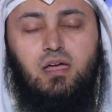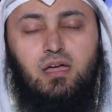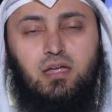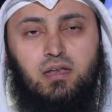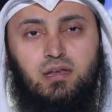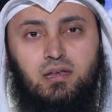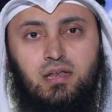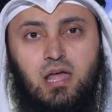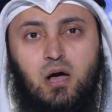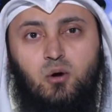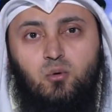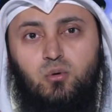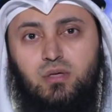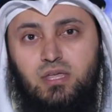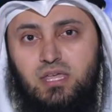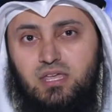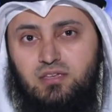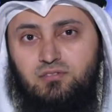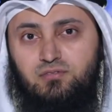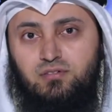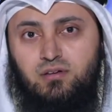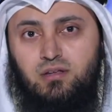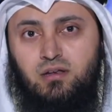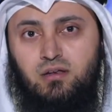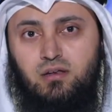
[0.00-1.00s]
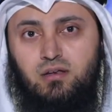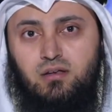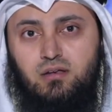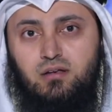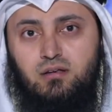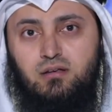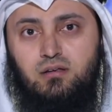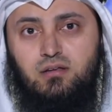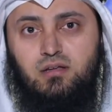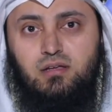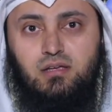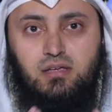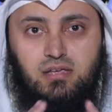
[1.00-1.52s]
Now even
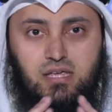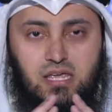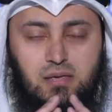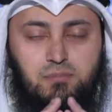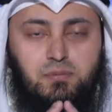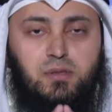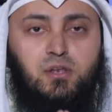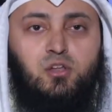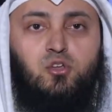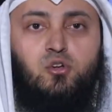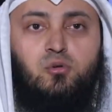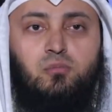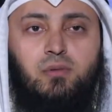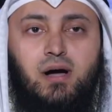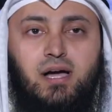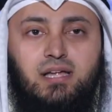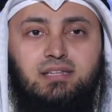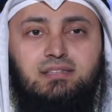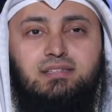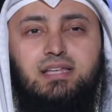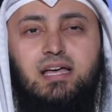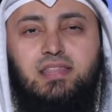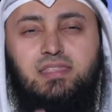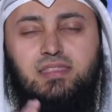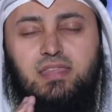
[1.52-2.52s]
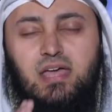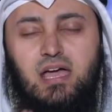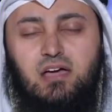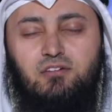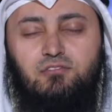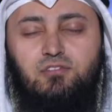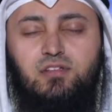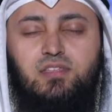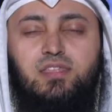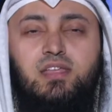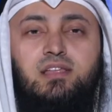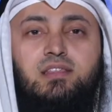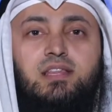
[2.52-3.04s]
keep in your mind that
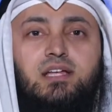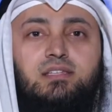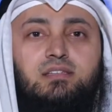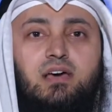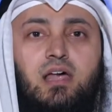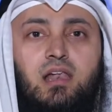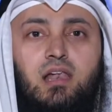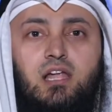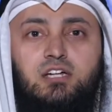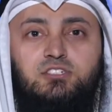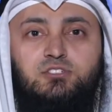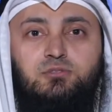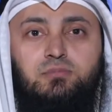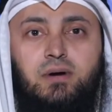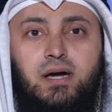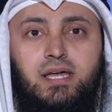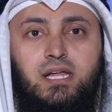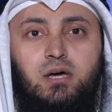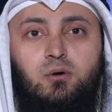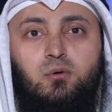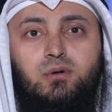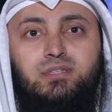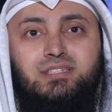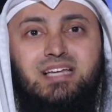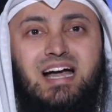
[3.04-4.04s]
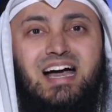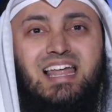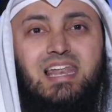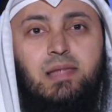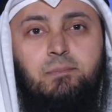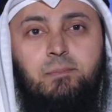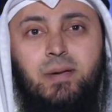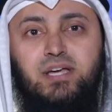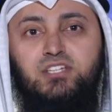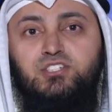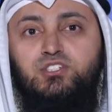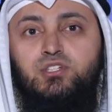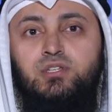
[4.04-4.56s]
everything that Allah subhanahu wa ta'ala
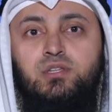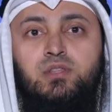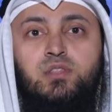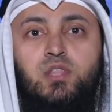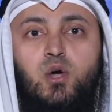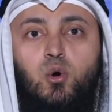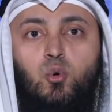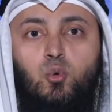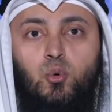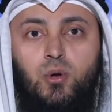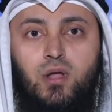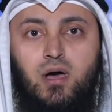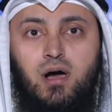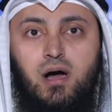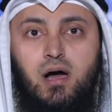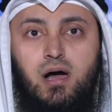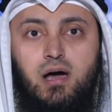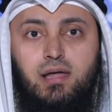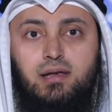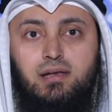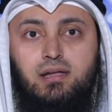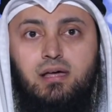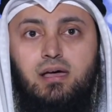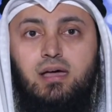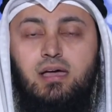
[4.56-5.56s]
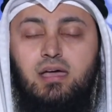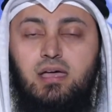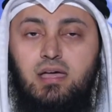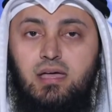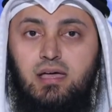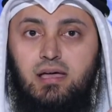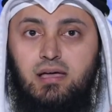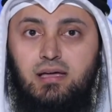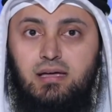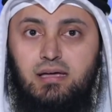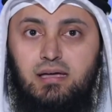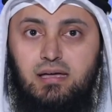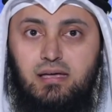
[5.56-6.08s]
mentioned in the Quran,
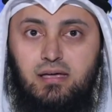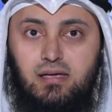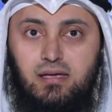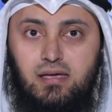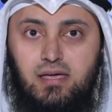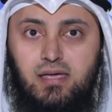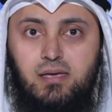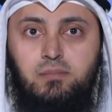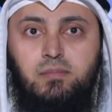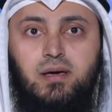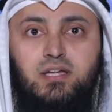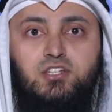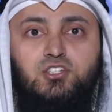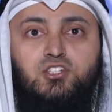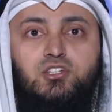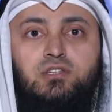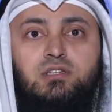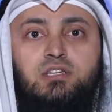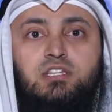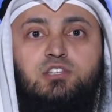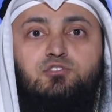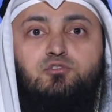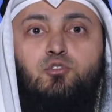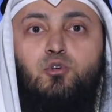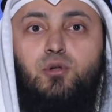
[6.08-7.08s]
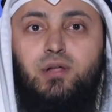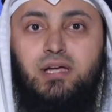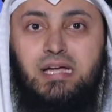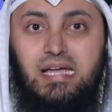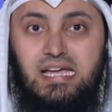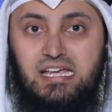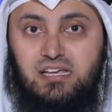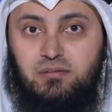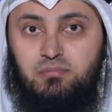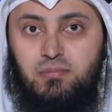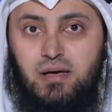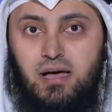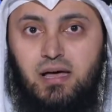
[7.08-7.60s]
he mentioned it for
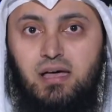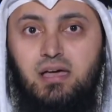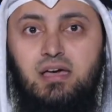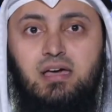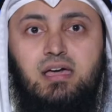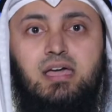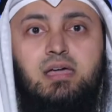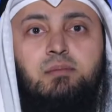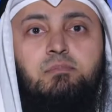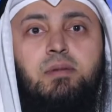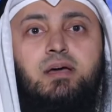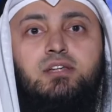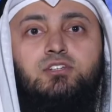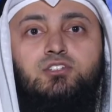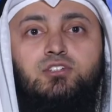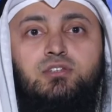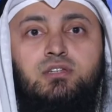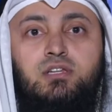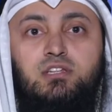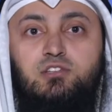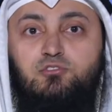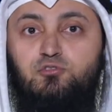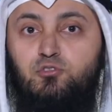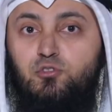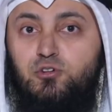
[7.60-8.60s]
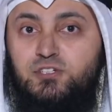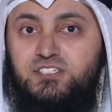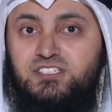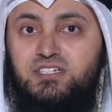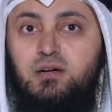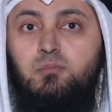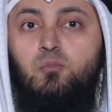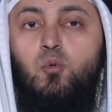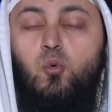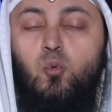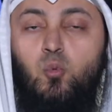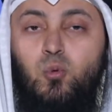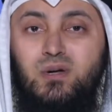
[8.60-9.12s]
hikmah, he mentioned it for
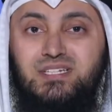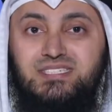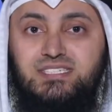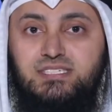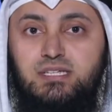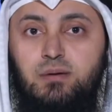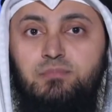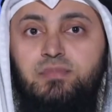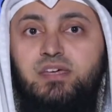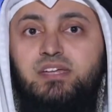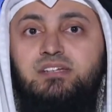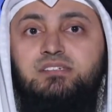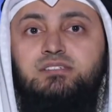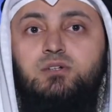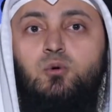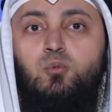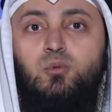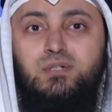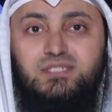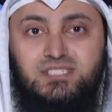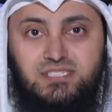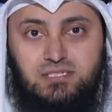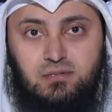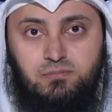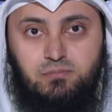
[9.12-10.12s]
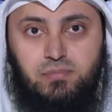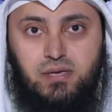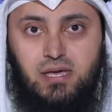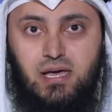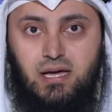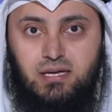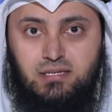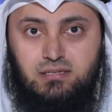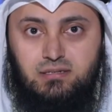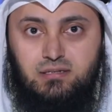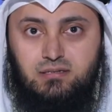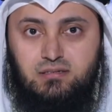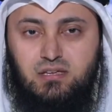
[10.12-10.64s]
some wisdom, there is a wisdom
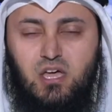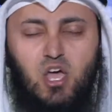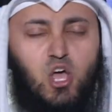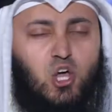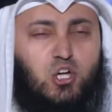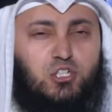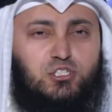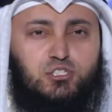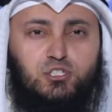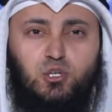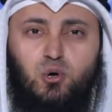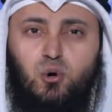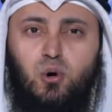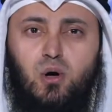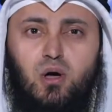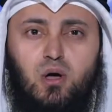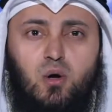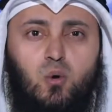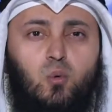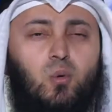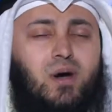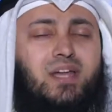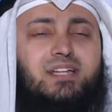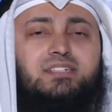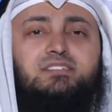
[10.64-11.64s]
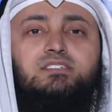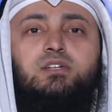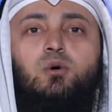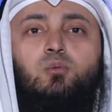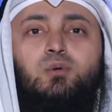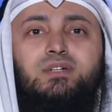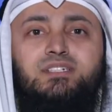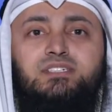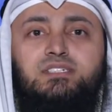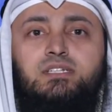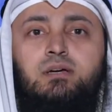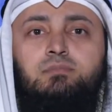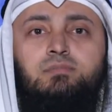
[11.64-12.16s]
behind it. So what is the
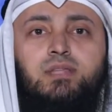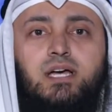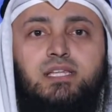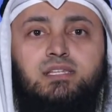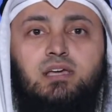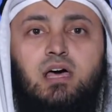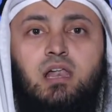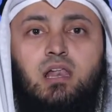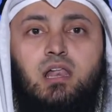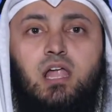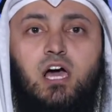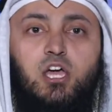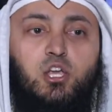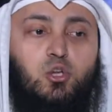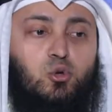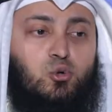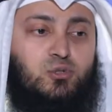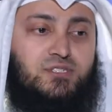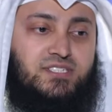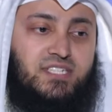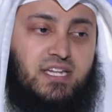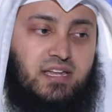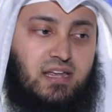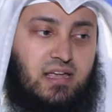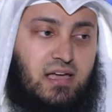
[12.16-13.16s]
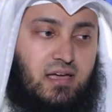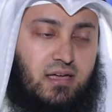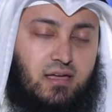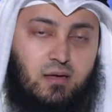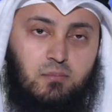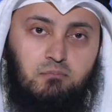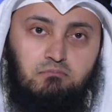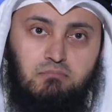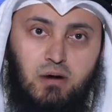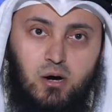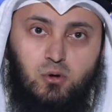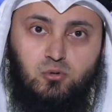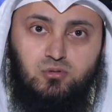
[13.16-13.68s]
wisdom that Allah using
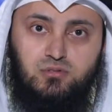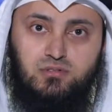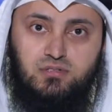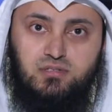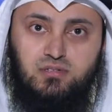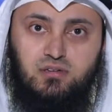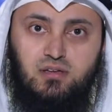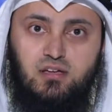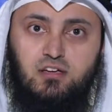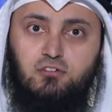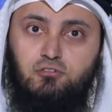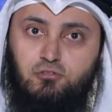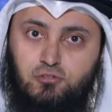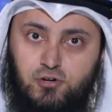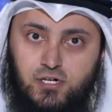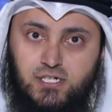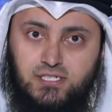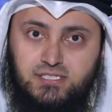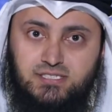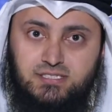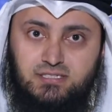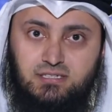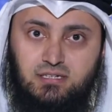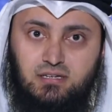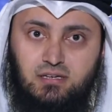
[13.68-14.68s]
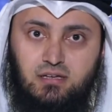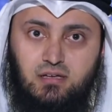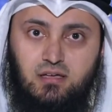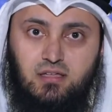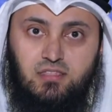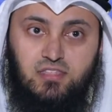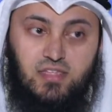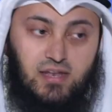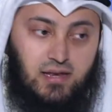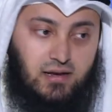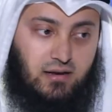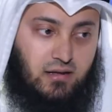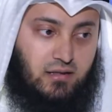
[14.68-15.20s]
maut first,
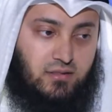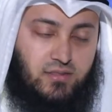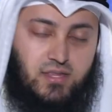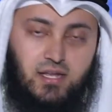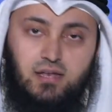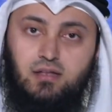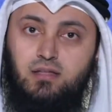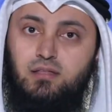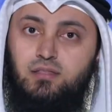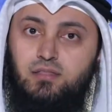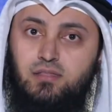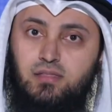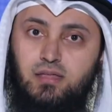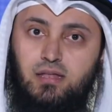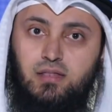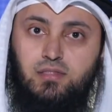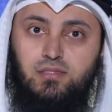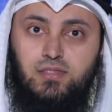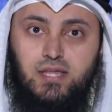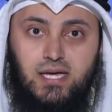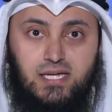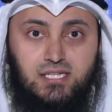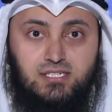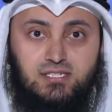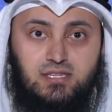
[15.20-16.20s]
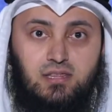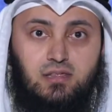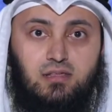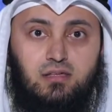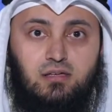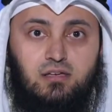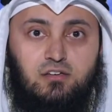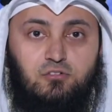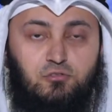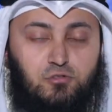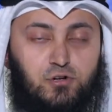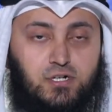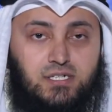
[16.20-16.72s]
the death
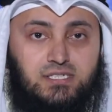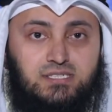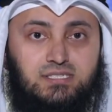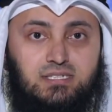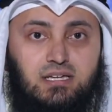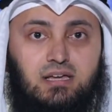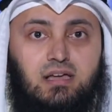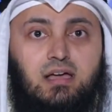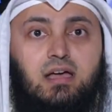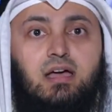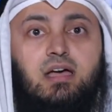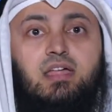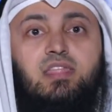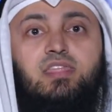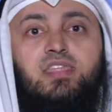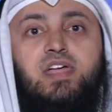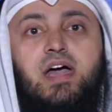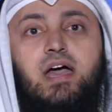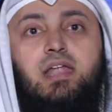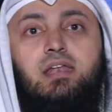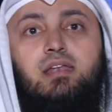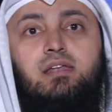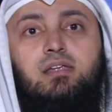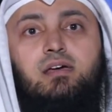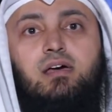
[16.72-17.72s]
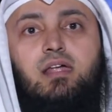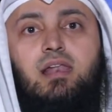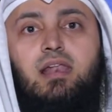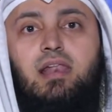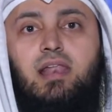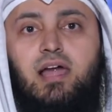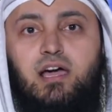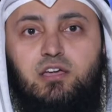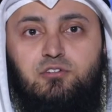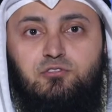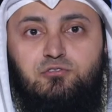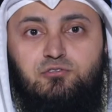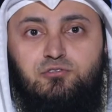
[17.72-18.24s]
first, then
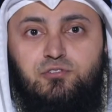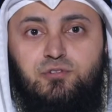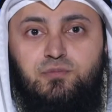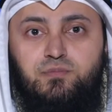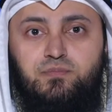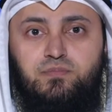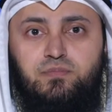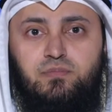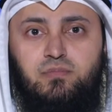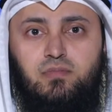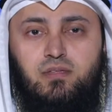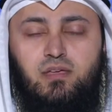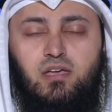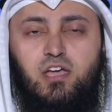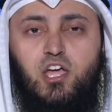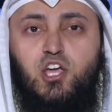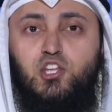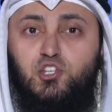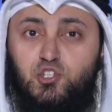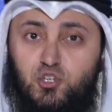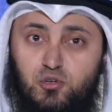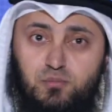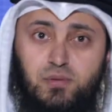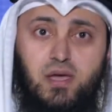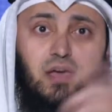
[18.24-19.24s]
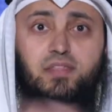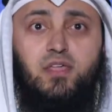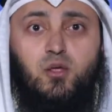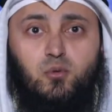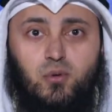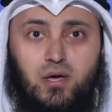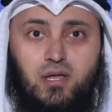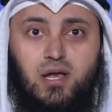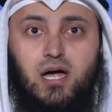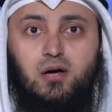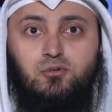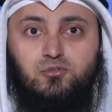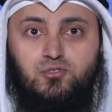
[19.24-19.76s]
life? It should be other way
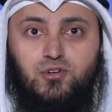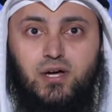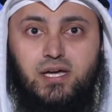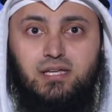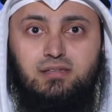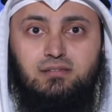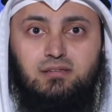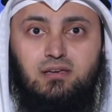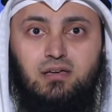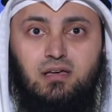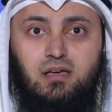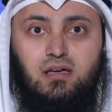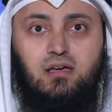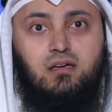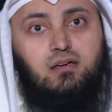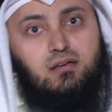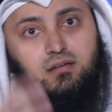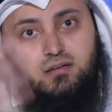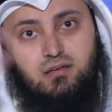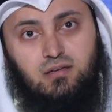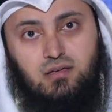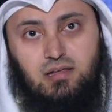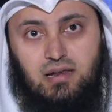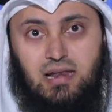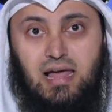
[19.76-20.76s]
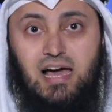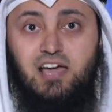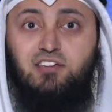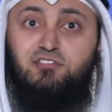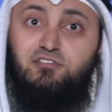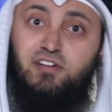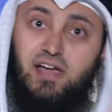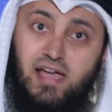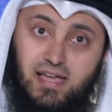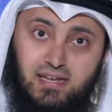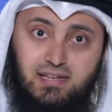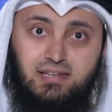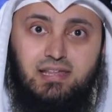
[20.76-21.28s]
around, right? Life
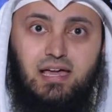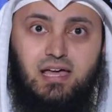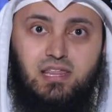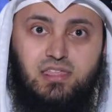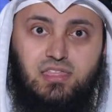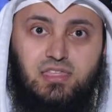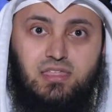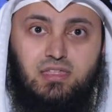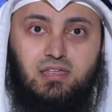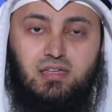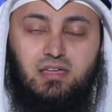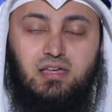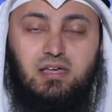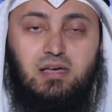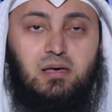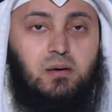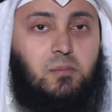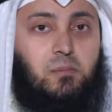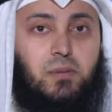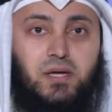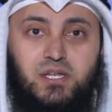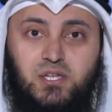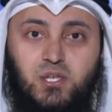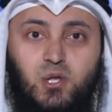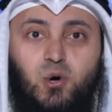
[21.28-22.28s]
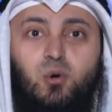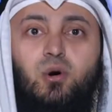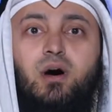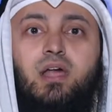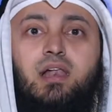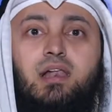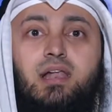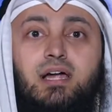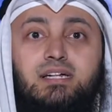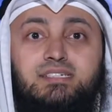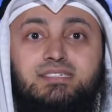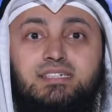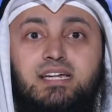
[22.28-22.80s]
and death. But no,
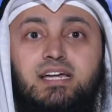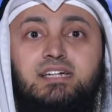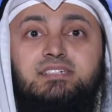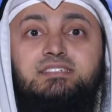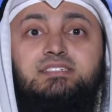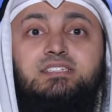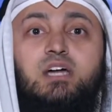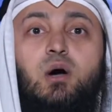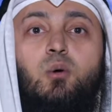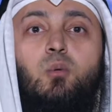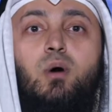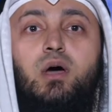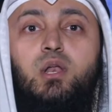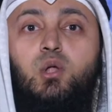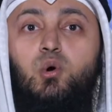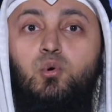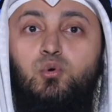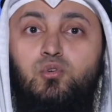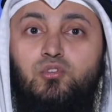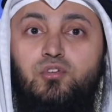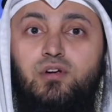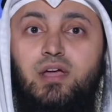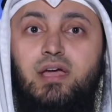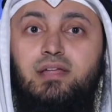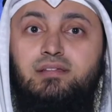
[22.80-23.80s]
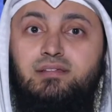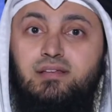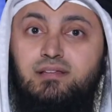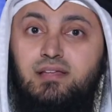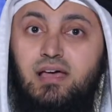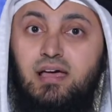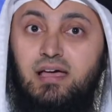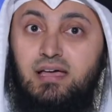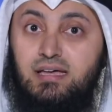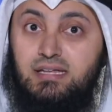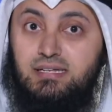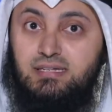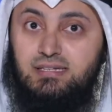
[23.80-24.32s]
Allah says the one who created
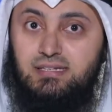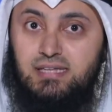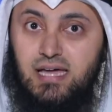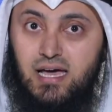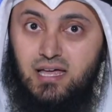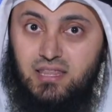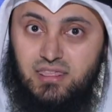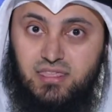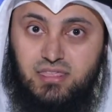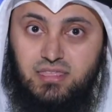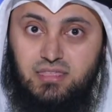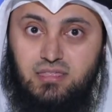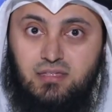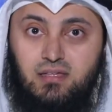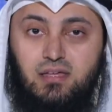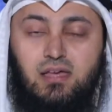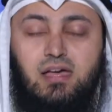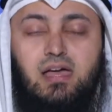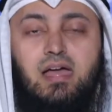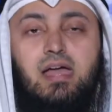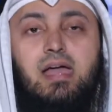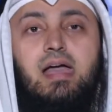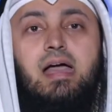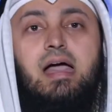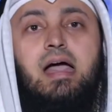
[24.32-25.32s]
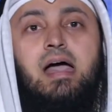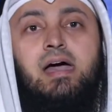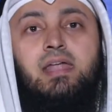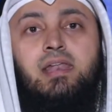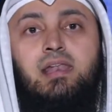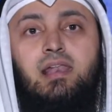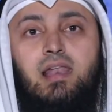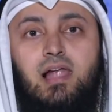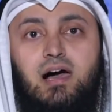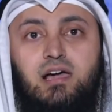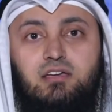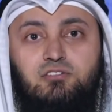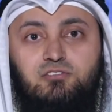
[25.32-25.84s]
death
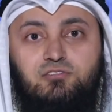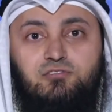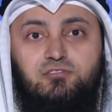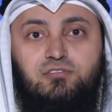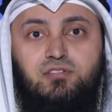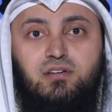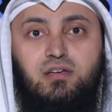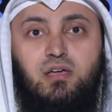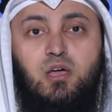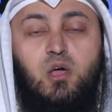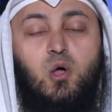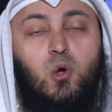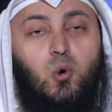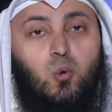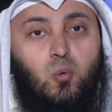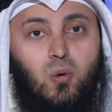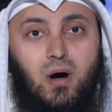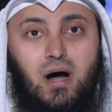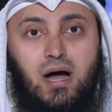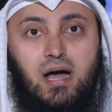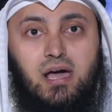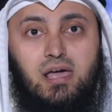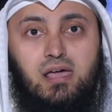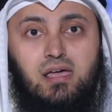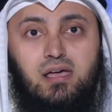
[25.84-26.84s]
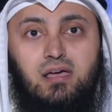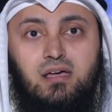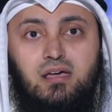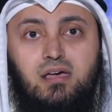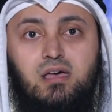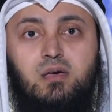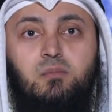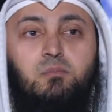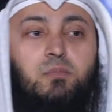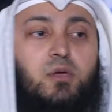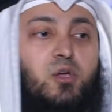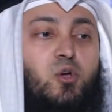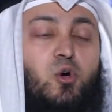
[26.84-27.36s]
and life. Why?
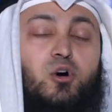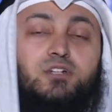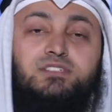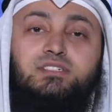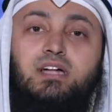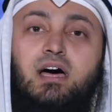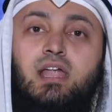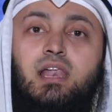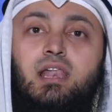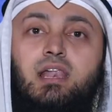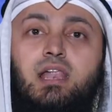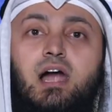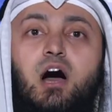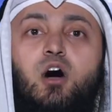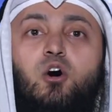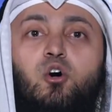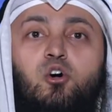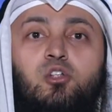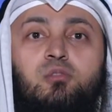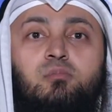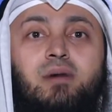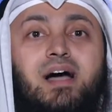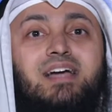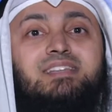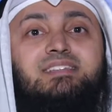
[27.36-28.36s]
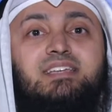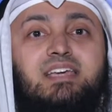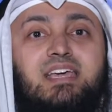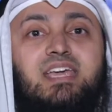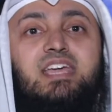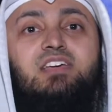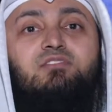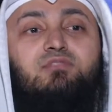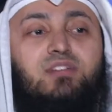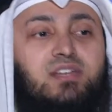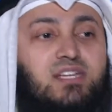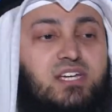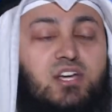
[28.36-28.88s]
Because Allah Almighty
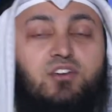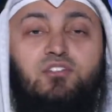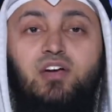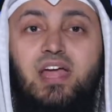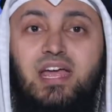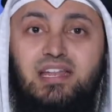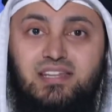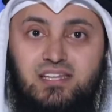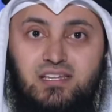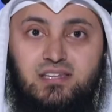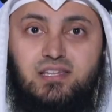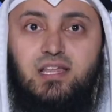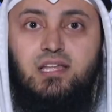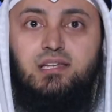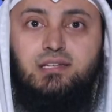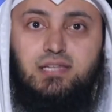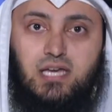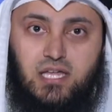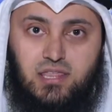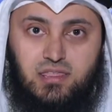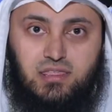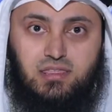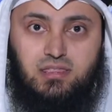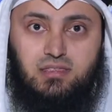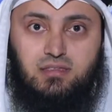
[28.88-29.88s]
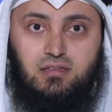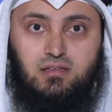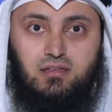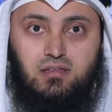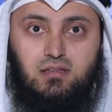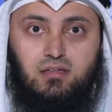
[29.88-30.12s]
even created the death.